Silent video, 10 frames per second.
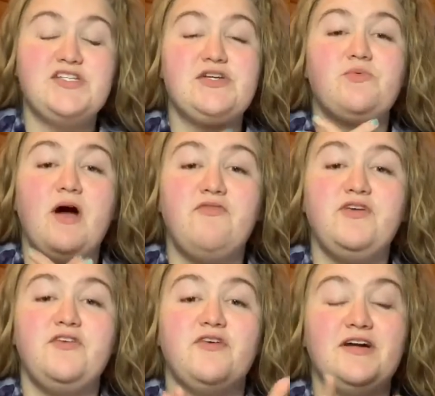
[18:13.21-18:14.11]
So
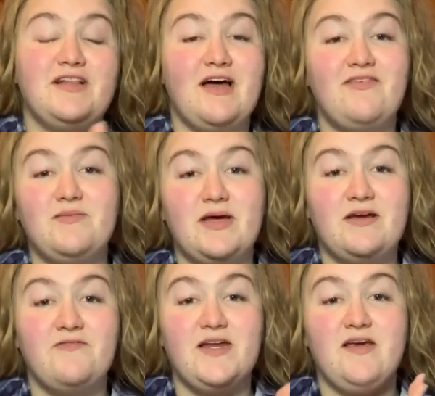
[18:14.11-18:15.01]
roughly for an 11
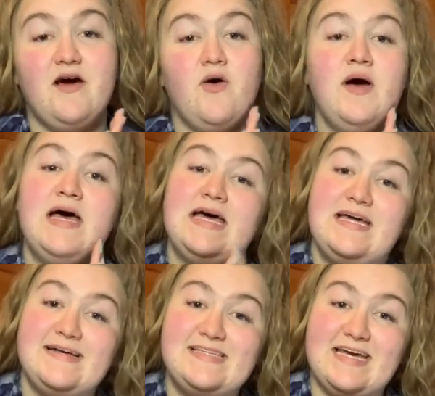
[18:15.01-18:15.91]
minute video,
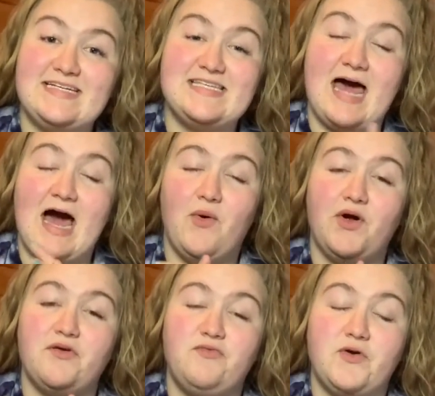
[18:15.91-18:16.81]
it takes an
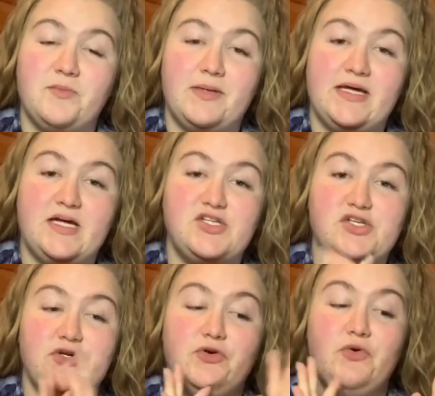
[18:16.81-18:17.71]
hour for me
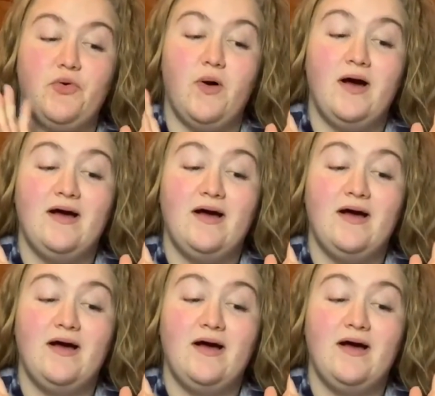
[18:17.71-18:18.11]
to